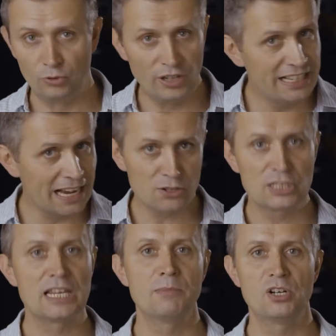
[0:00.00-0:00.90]

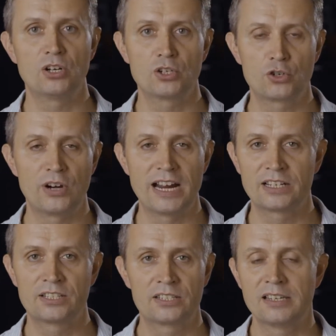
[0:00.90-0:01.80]
breakout seminar
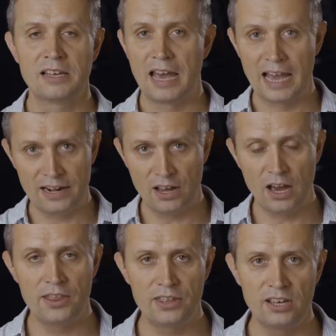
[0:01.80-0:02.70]
tracks, and
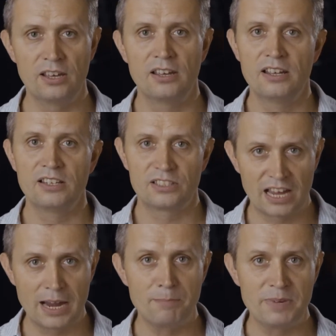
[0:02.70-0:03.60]
other
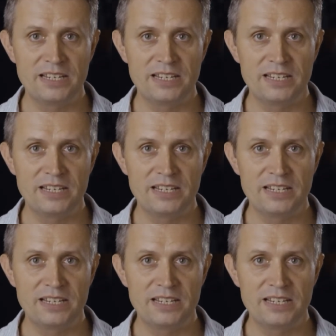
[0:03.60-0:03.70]
type